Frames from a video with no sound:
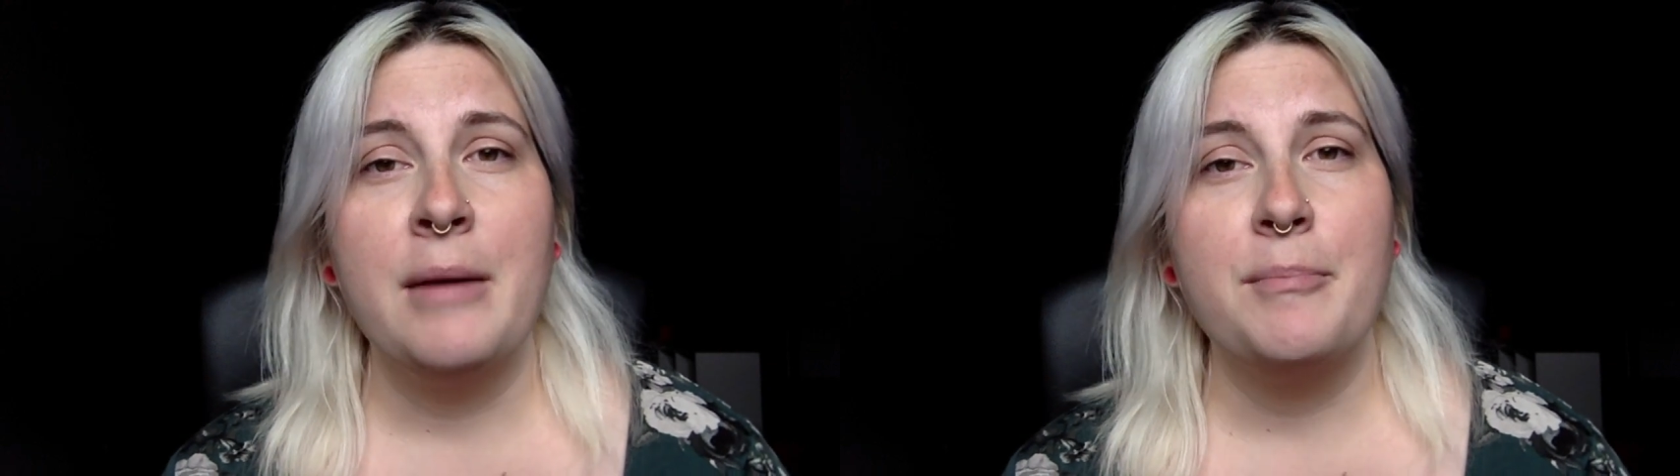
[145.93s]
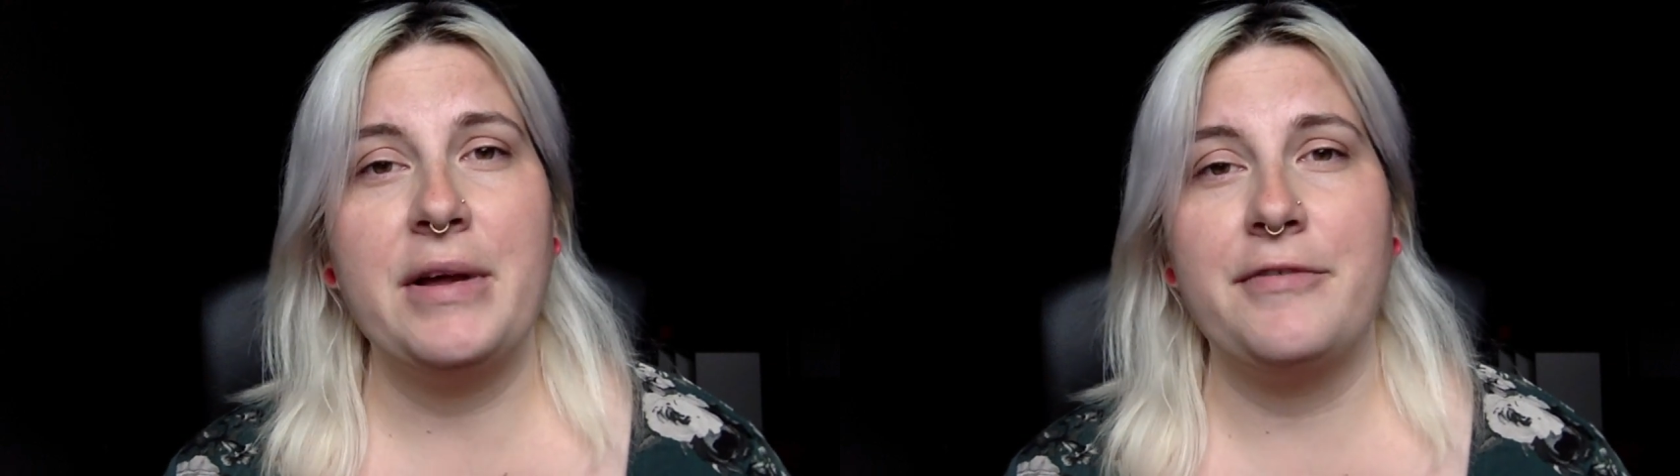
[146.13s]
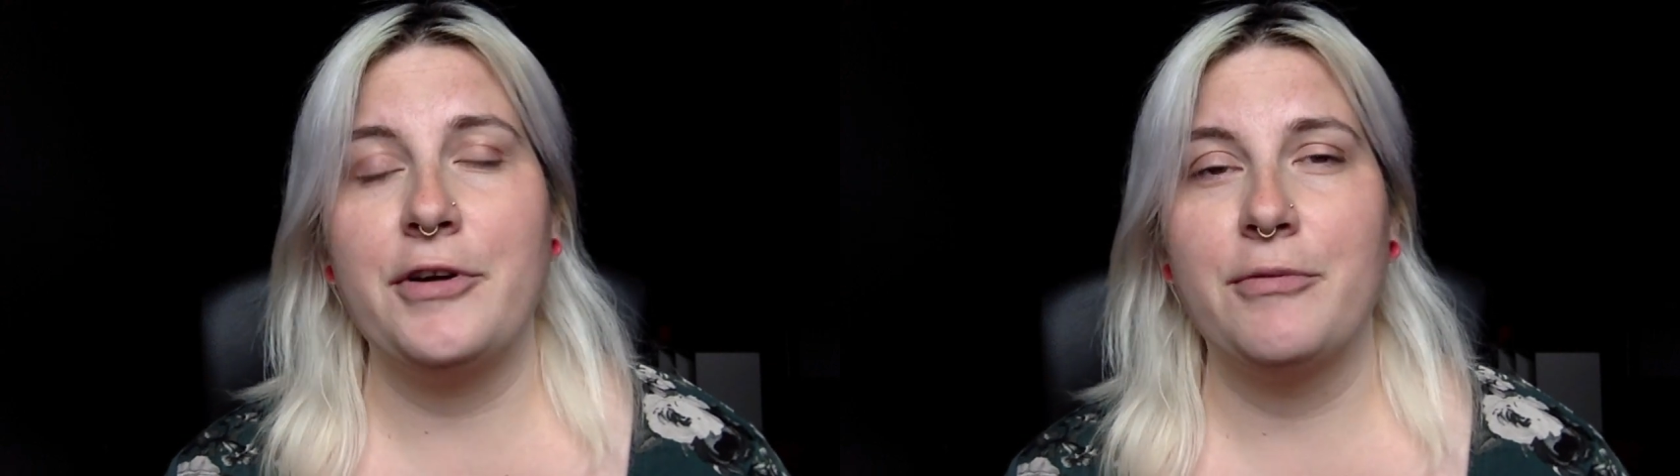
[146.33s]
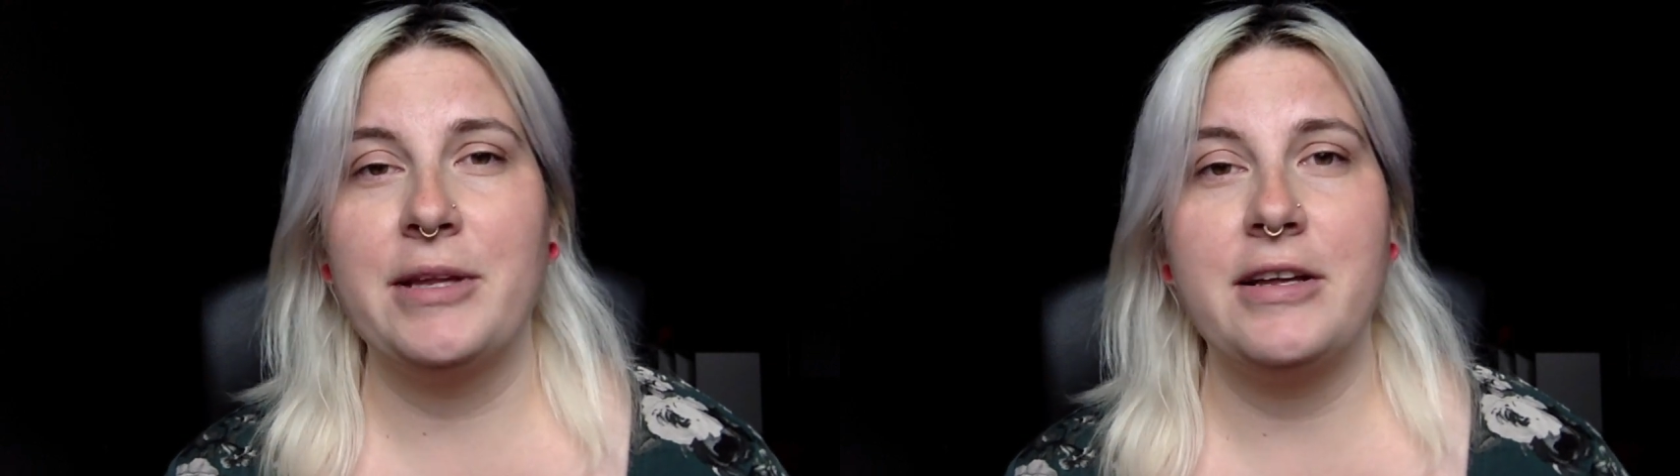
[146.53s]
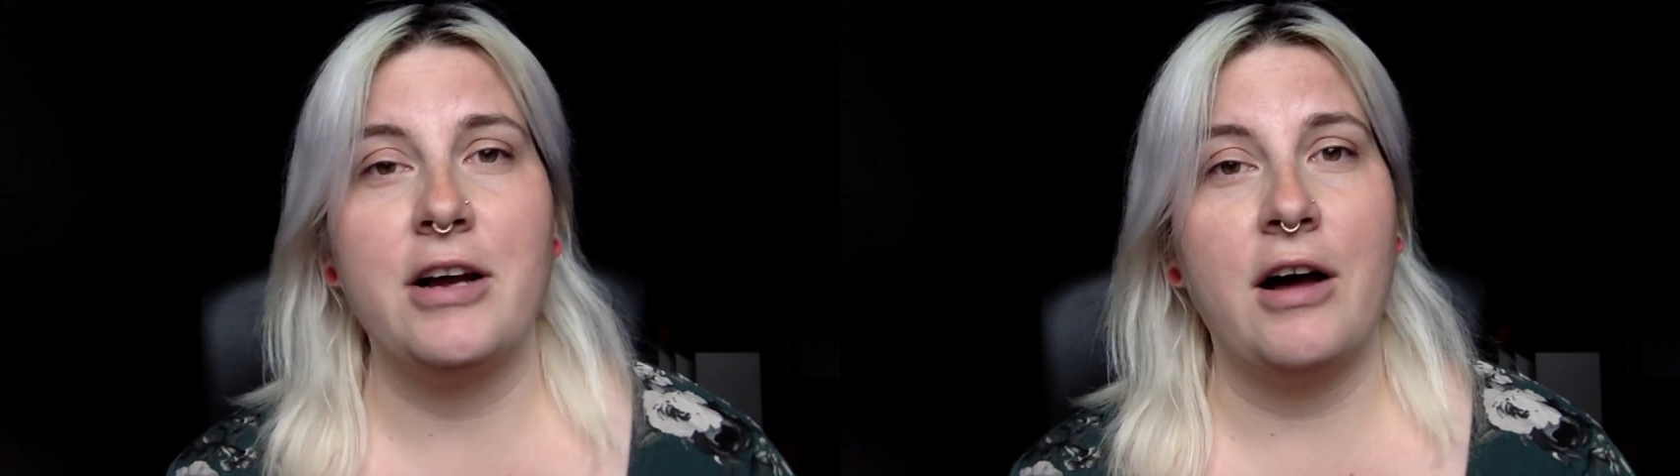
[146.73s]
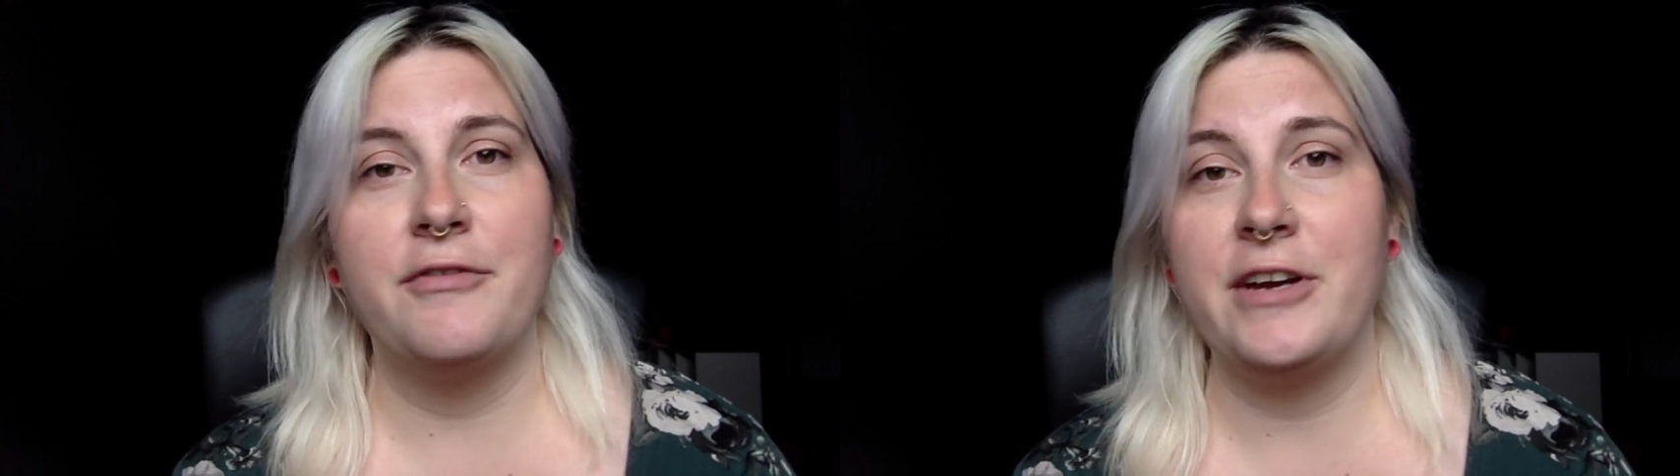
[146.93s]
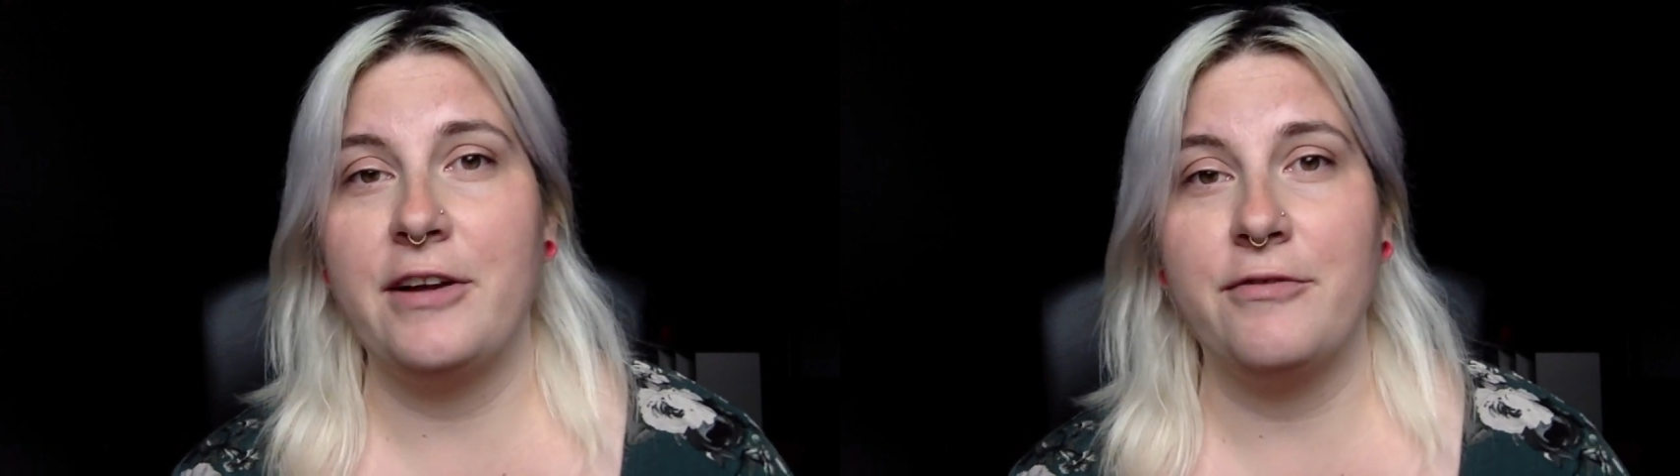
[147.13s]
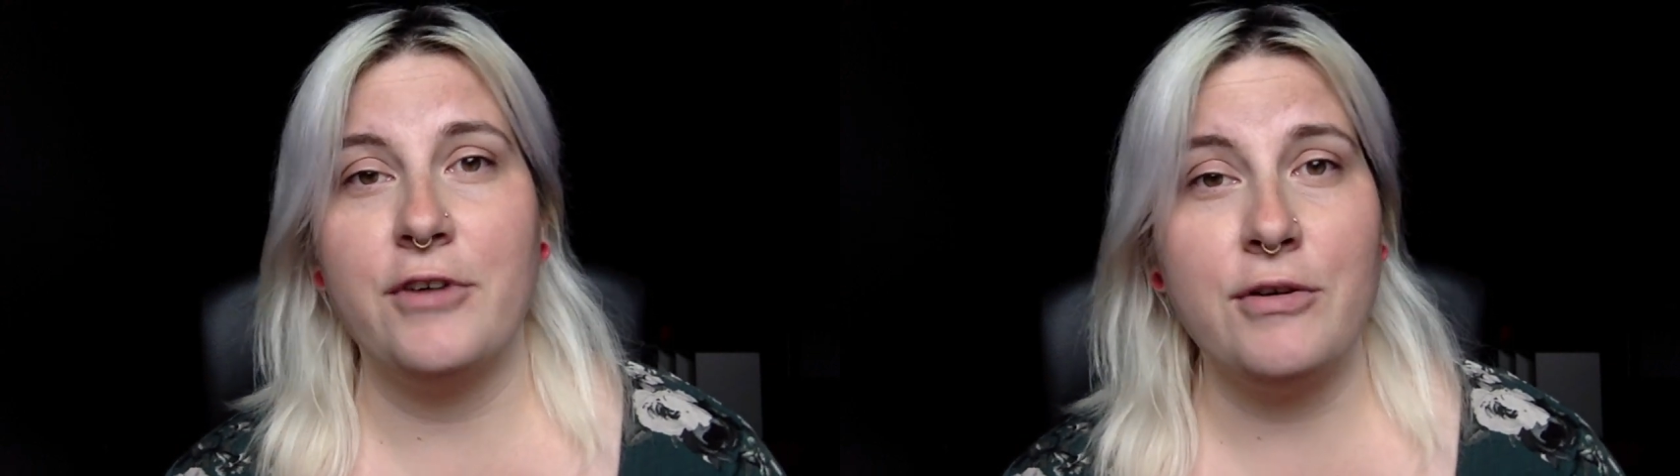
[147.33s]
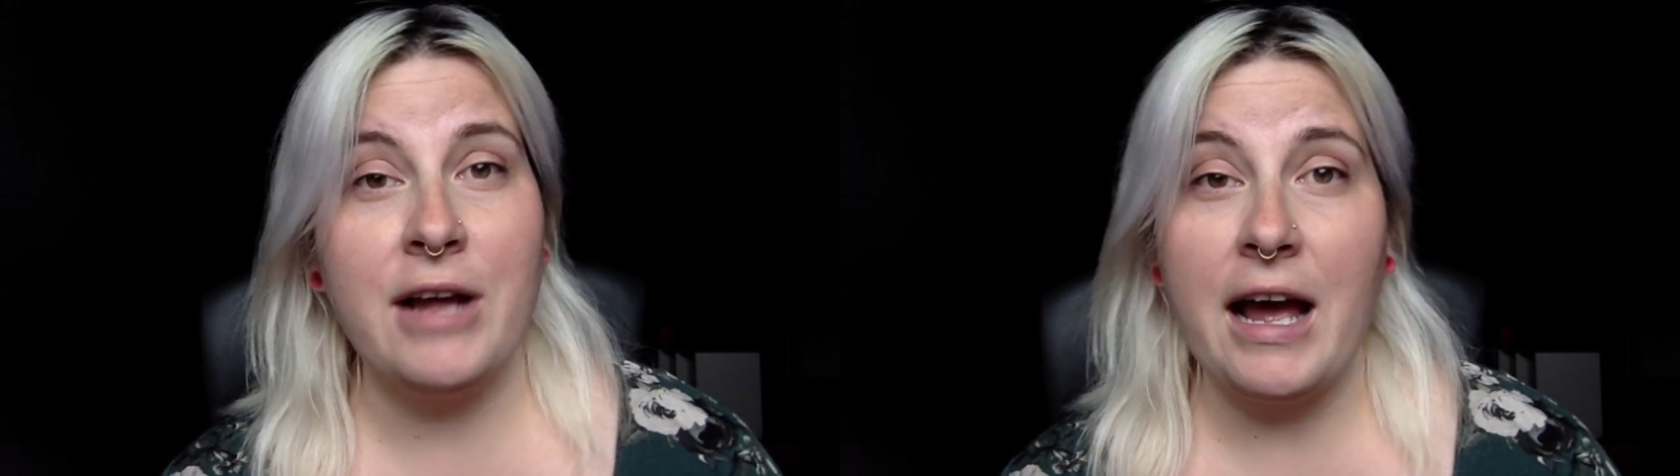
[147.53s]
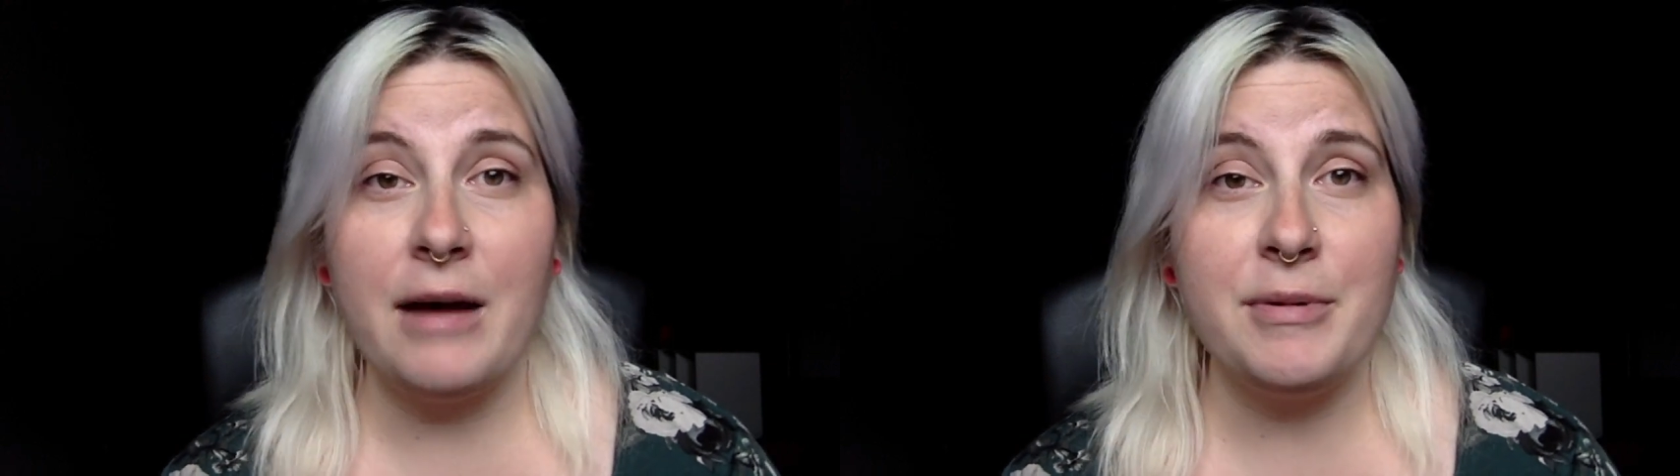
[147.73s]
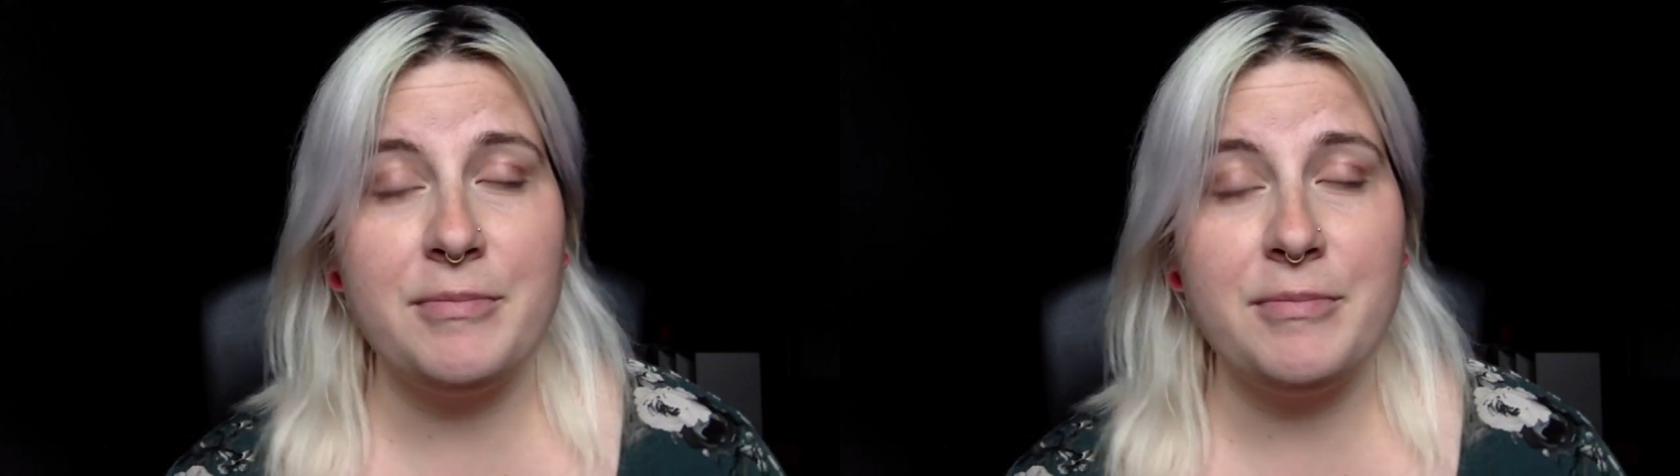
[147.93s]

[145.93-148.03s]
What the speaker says: But if you're really confident in vocab